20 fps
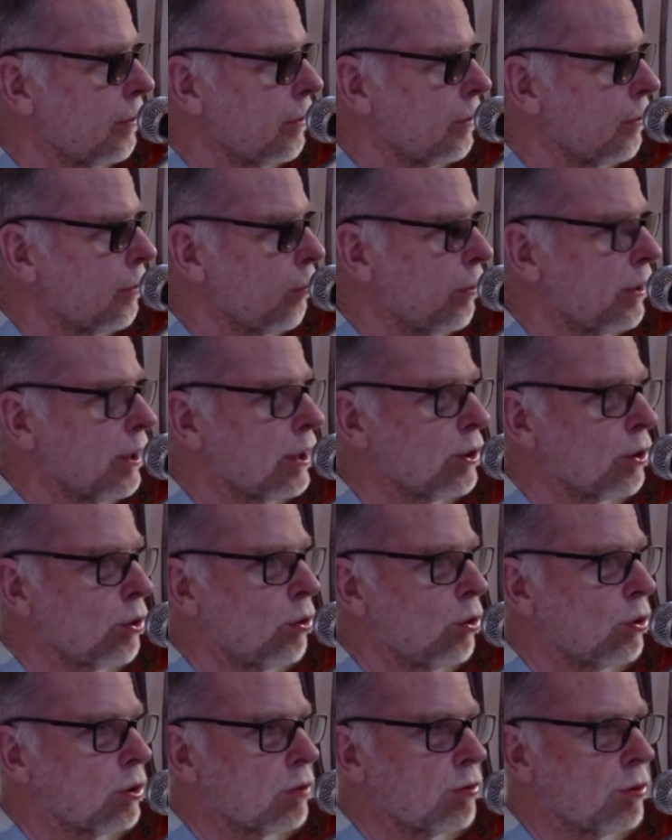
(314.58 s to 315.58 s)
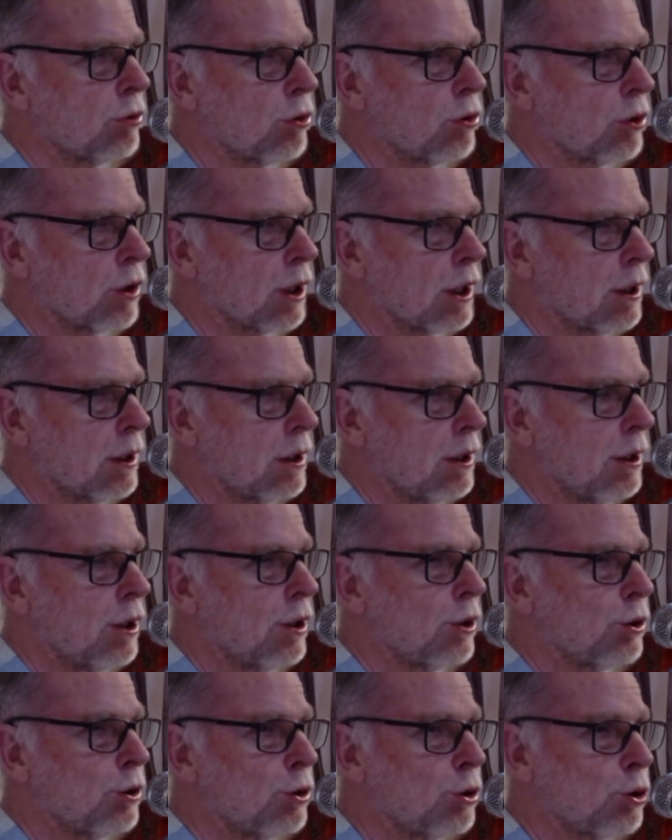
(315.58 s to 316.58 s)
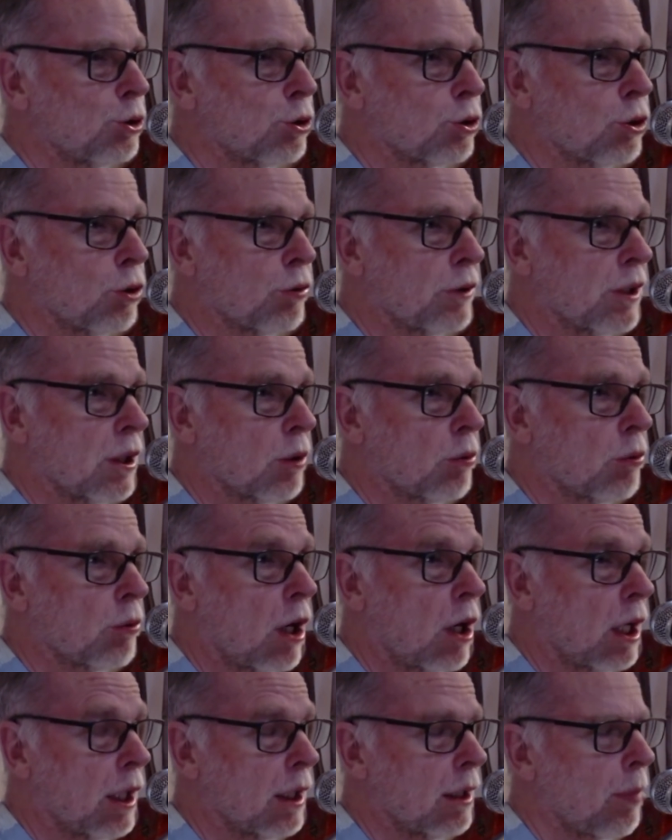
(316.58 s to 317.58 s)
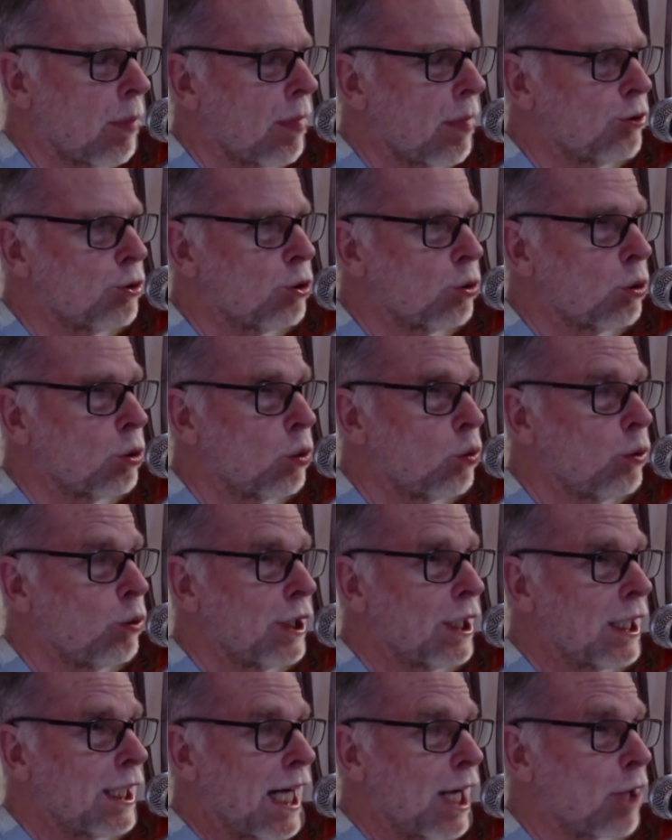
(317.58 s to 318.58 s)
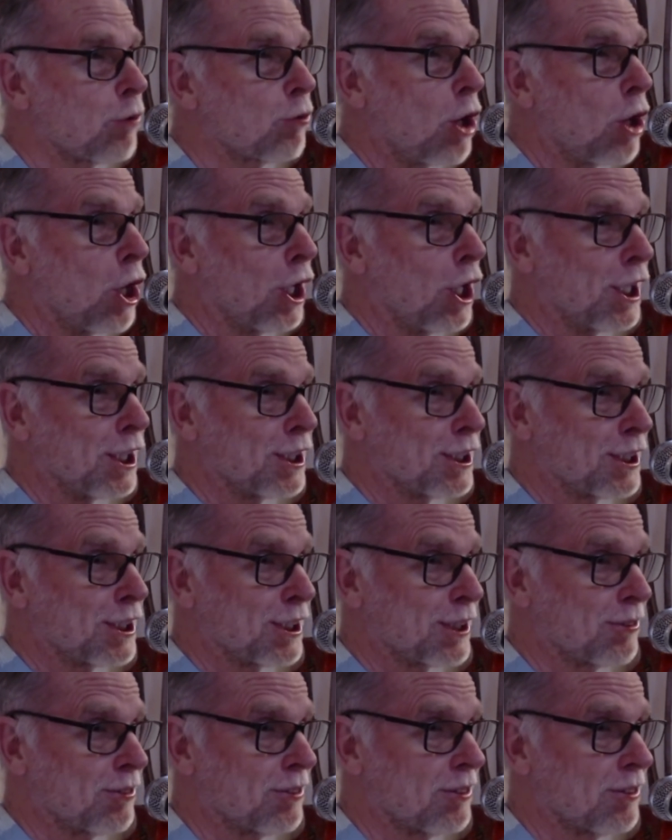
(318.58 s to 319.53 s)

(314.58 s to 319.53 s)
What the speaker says: when there's a cause for dukkha, dukkha will arise.